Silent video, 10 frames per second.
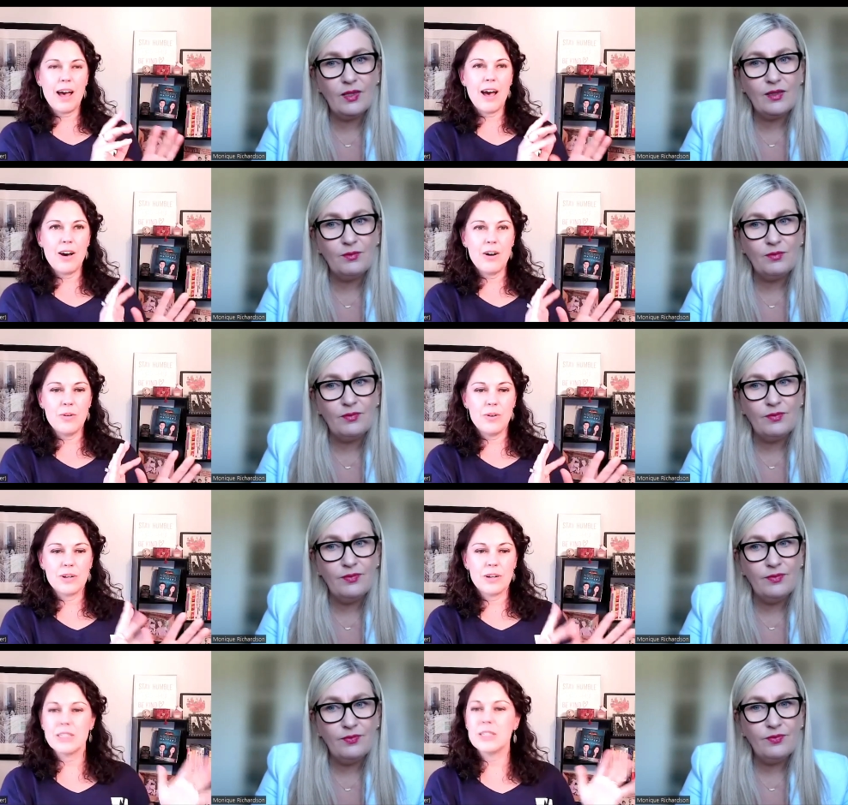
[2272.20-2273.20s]

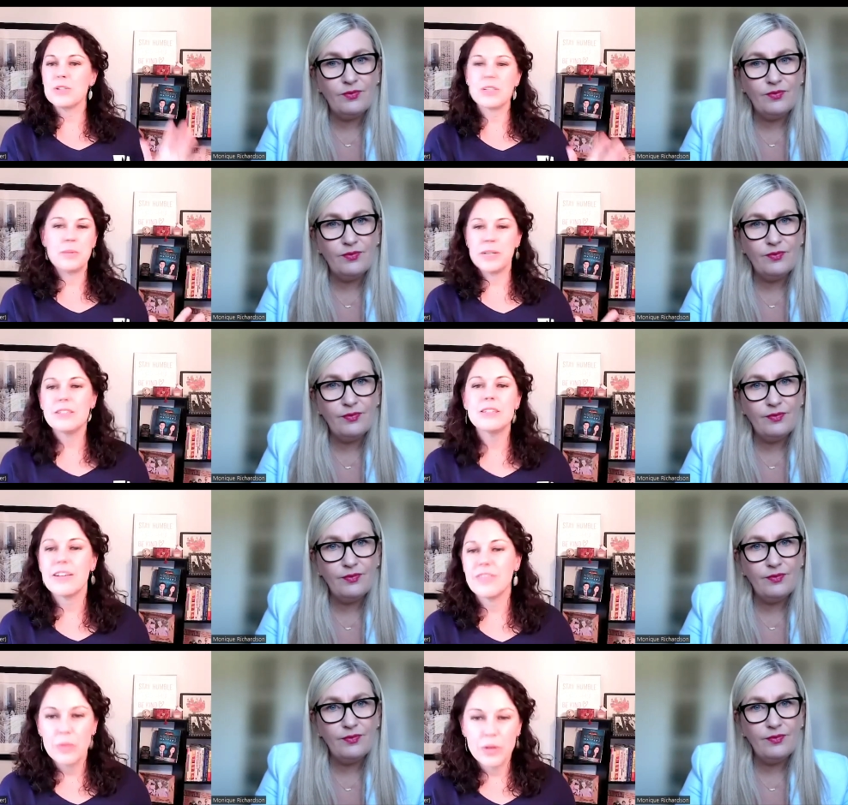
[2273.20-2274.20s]
Speaker 1: how customer experience
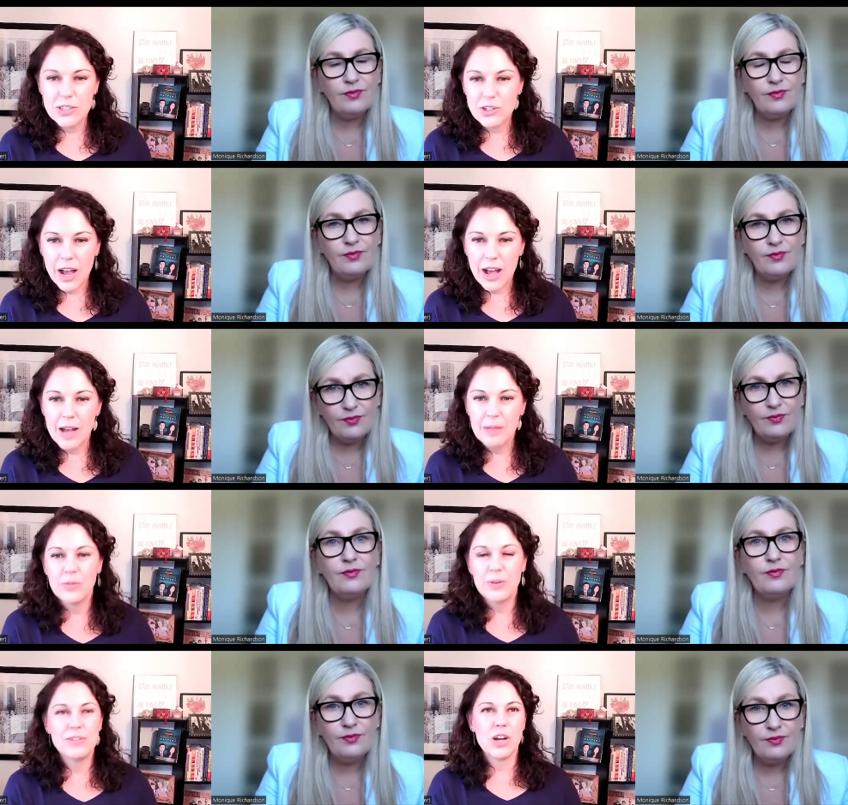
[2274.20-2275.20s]
is everyone's
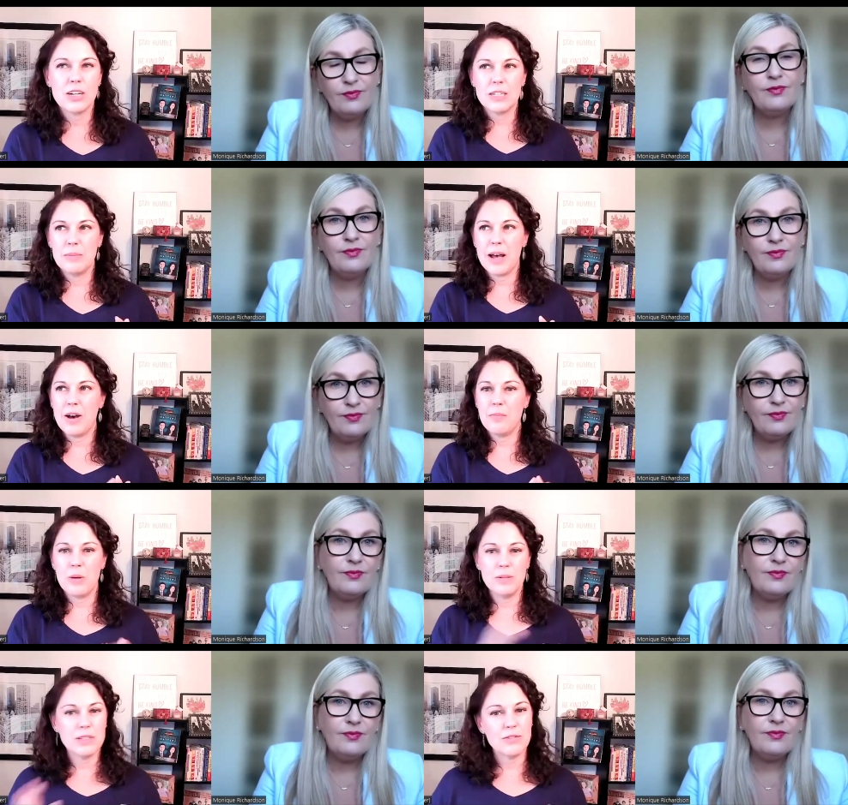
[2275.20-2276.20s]
job. We've talked about
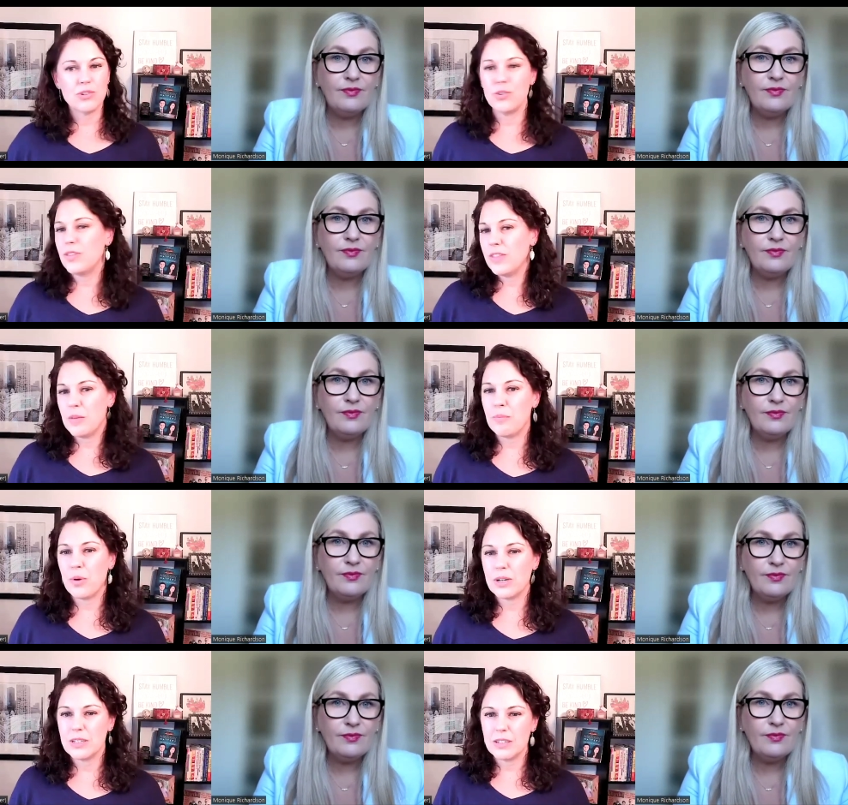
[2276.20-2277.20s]
moments of truth and the
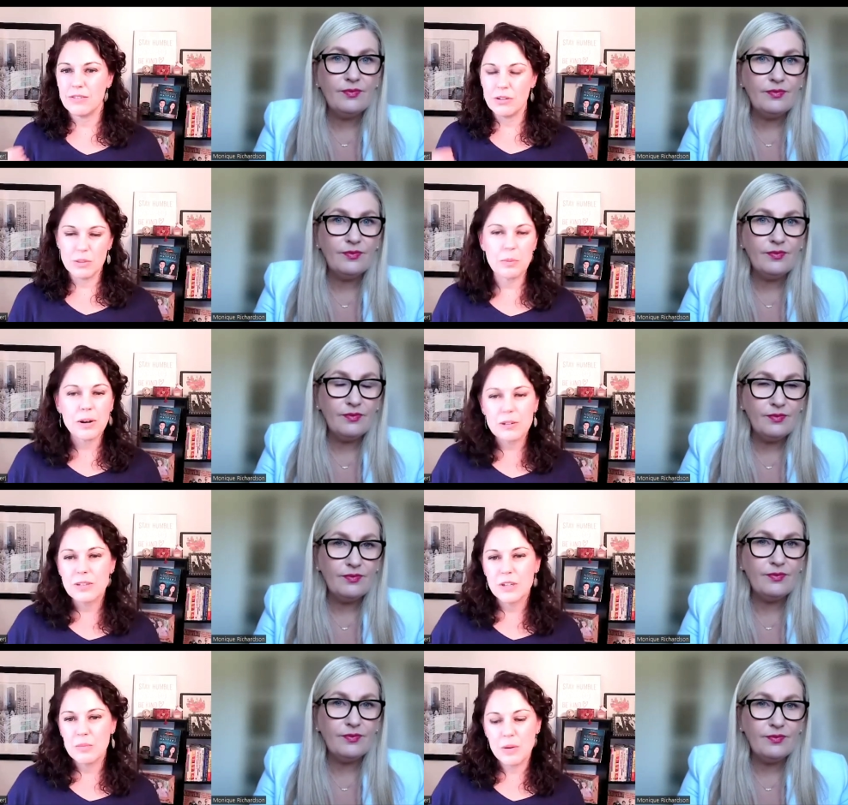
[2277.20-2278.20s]
importance of those
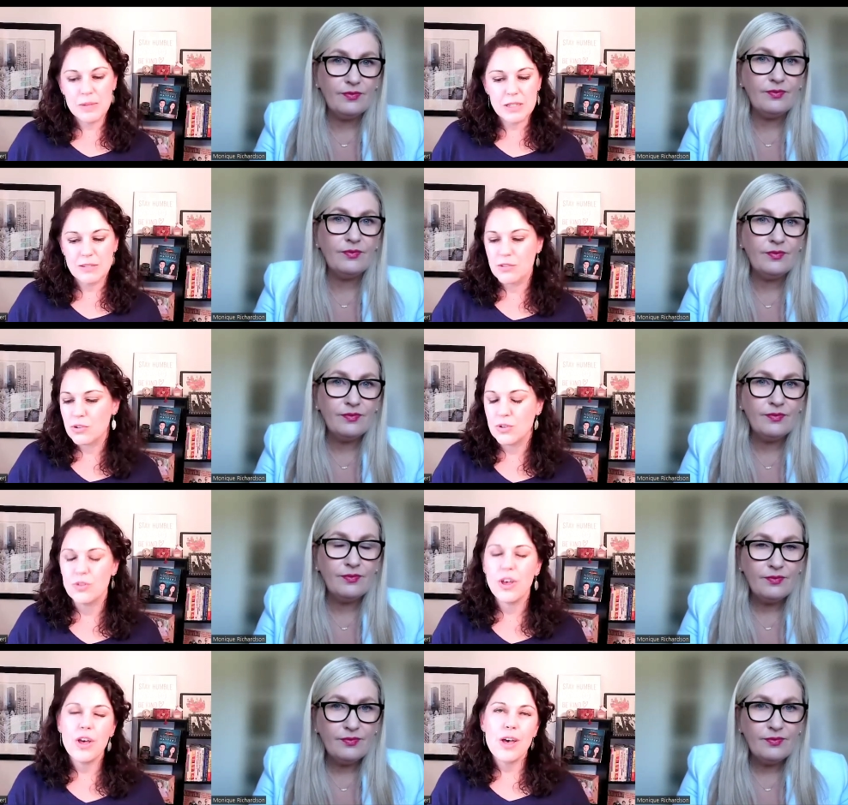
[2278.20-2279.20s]
personal moments of
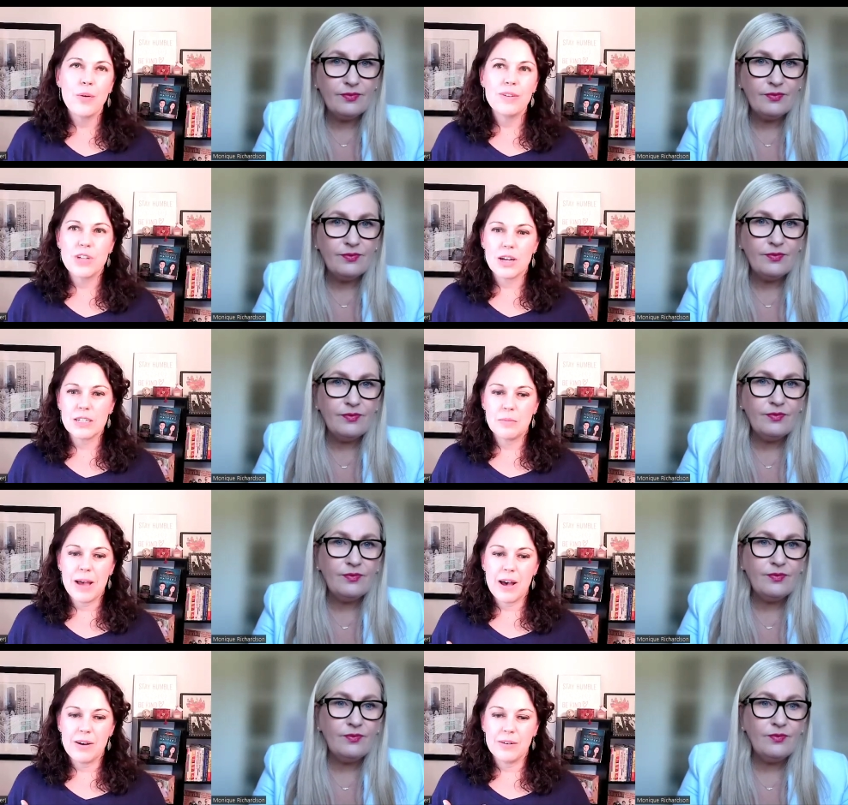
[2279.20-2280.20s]
truth. We've talked
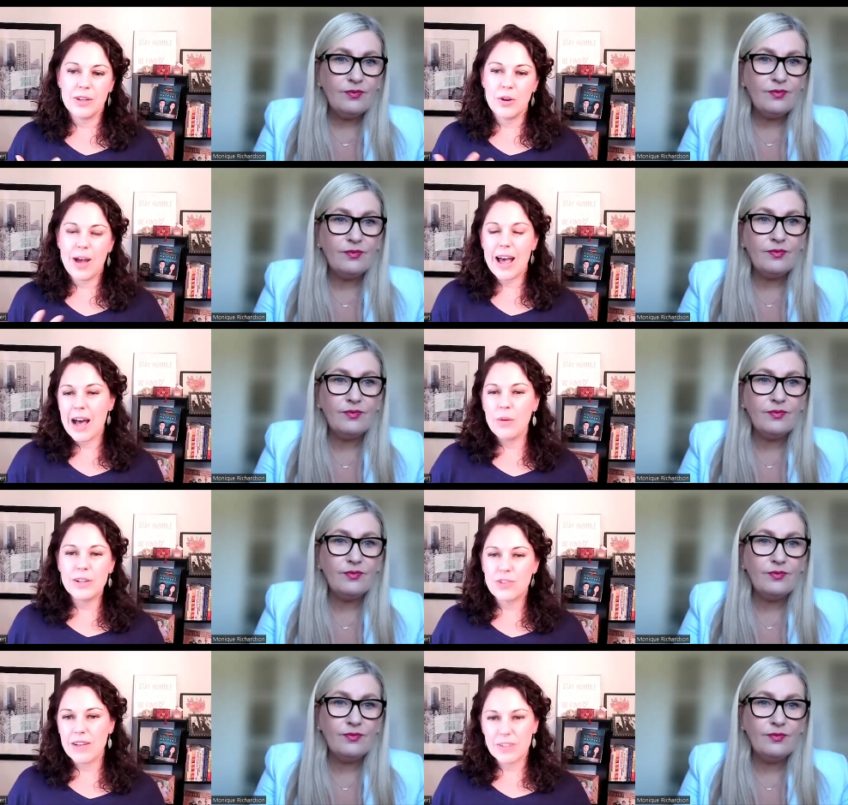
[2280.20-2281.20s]
about, you know,
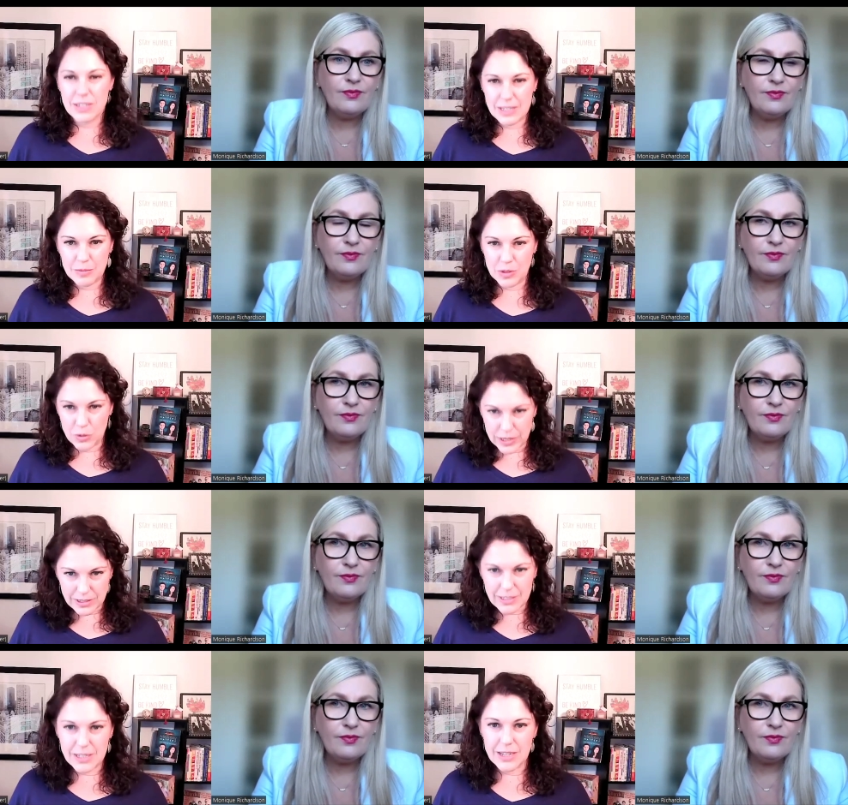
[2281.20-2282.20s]
how we drive customer
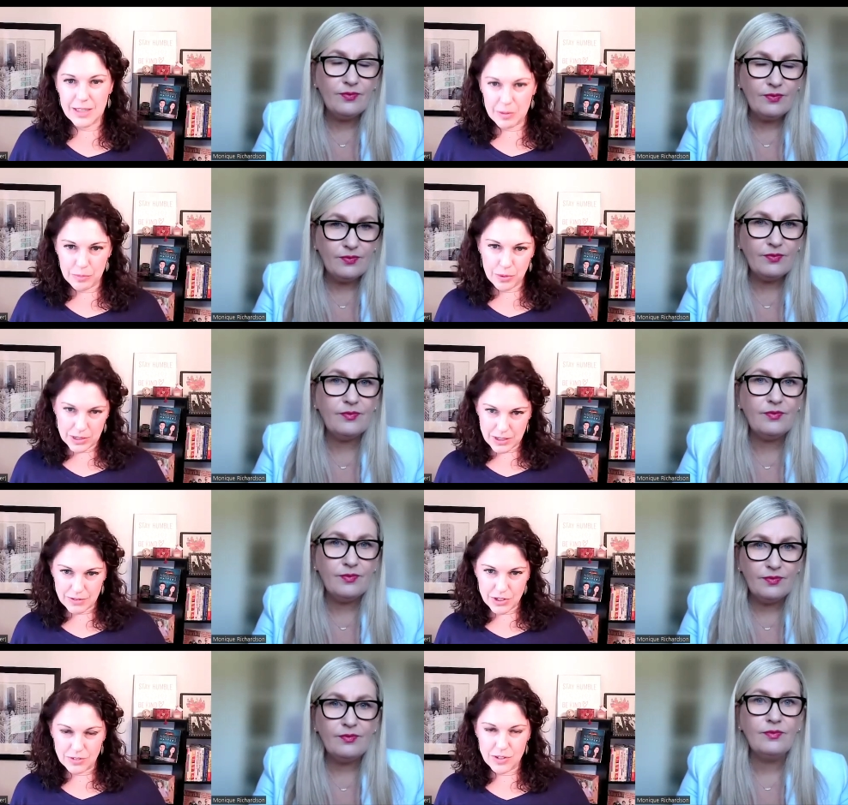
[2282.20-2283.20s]
loyalty and the
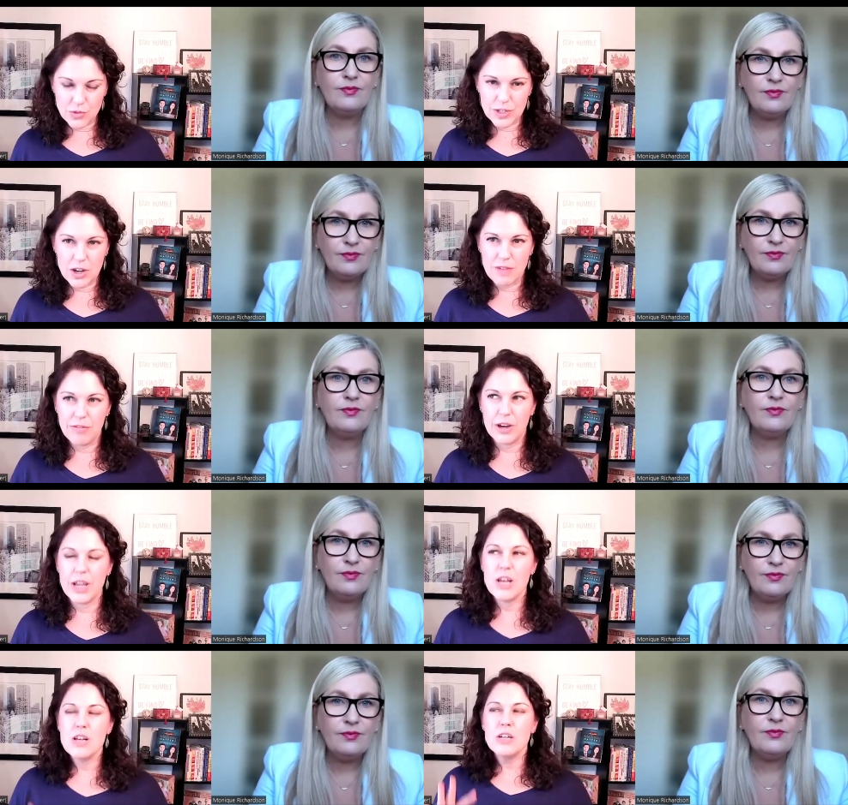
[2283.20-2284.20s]
importance of service recovery.